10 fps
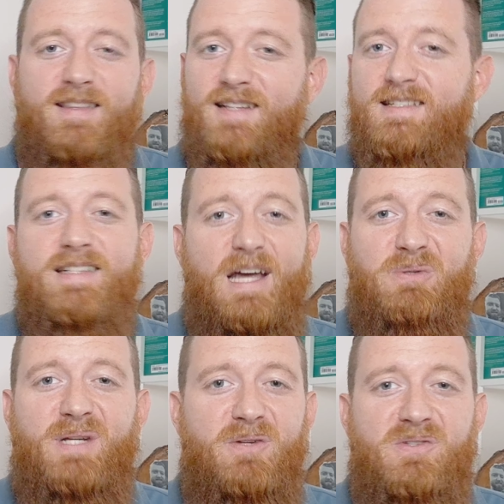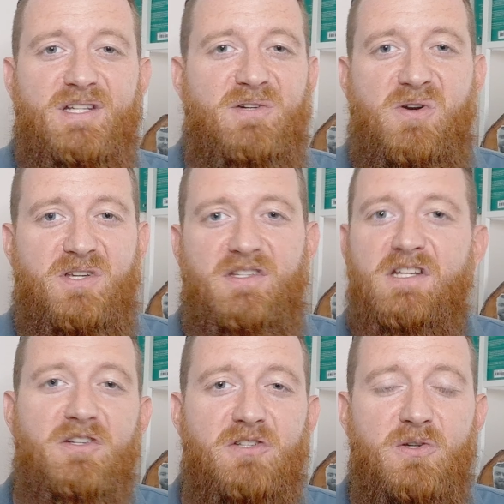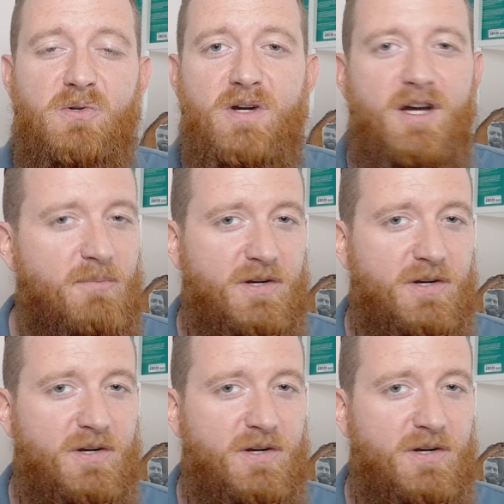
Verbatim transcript: That's in downtown St. Augustine too,